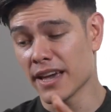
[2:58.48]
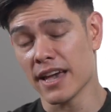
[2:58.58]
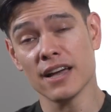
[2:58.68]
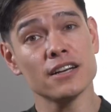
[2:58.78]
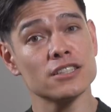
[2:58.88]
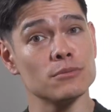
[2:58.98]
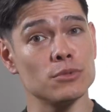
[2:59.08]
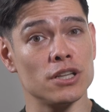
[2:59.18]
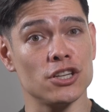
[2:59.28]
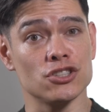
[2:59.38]
AI
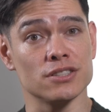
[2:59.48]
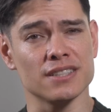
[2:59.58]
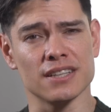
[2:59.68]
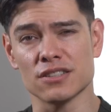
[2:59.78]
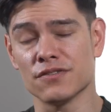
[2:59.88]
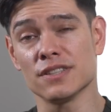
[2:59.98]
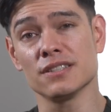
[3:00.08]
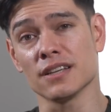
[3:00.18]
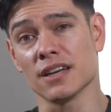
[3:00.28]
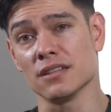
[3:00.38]
simulations get
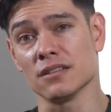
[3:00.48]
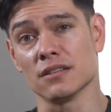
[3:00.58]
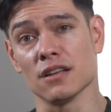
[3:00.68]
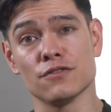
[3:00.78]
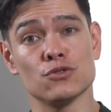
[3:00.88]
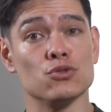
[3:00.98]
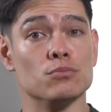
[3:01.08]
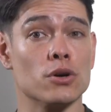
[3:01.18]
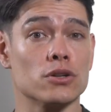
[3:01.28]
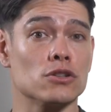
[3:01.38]
sophisticated enough to
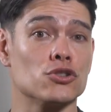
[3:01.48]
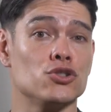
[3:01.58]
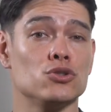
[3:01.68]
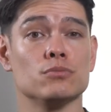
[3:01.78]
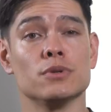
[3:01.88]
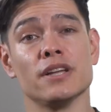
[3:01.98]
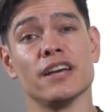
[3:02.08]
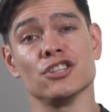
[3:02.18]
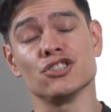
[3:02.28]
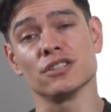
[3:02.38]
model human
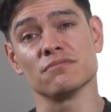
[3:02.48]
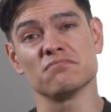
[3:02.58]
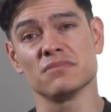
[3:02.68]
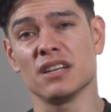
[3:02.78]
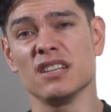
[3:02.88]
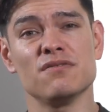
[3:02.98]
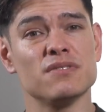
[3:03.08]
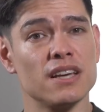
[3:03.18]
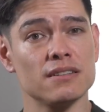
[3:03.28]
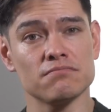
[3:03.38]
aging. And even
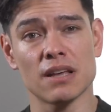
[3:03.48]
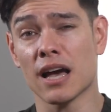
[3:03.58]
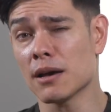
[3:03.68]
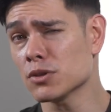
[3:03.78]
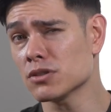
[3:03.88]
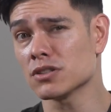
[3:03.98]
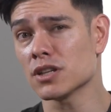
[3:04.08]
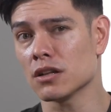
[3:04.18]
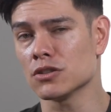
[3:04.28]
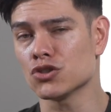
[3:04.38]
then, I'm not entirely